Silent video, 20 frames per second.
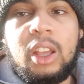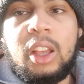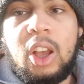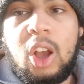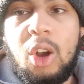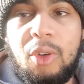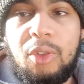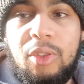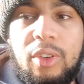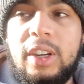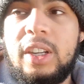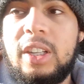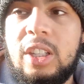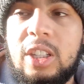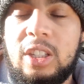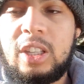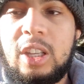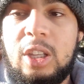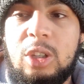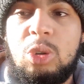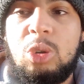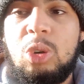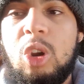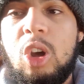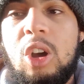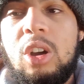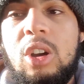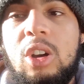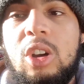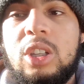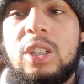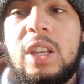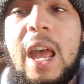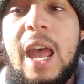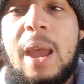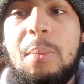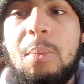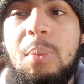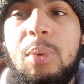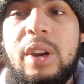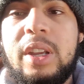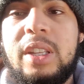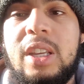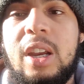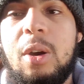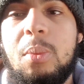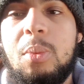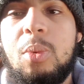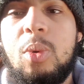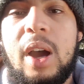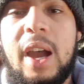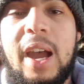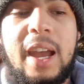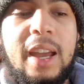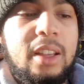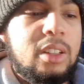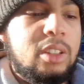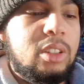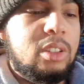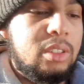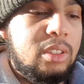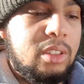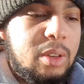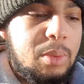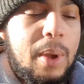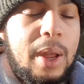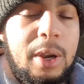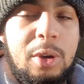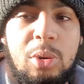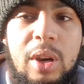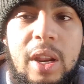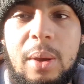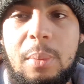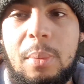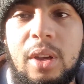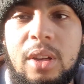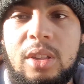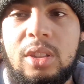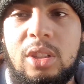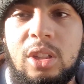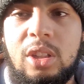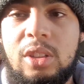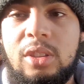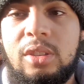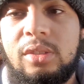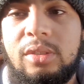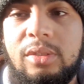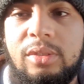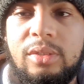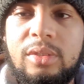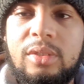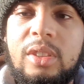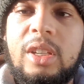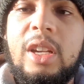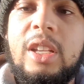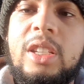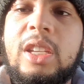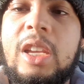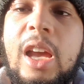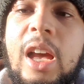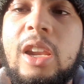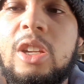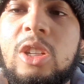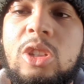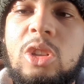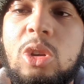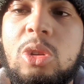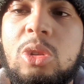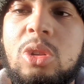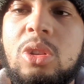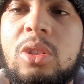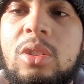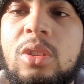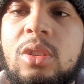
hopefully this doesn't take too long, because I am pretty terrible at manual labor. So let's see how this goes.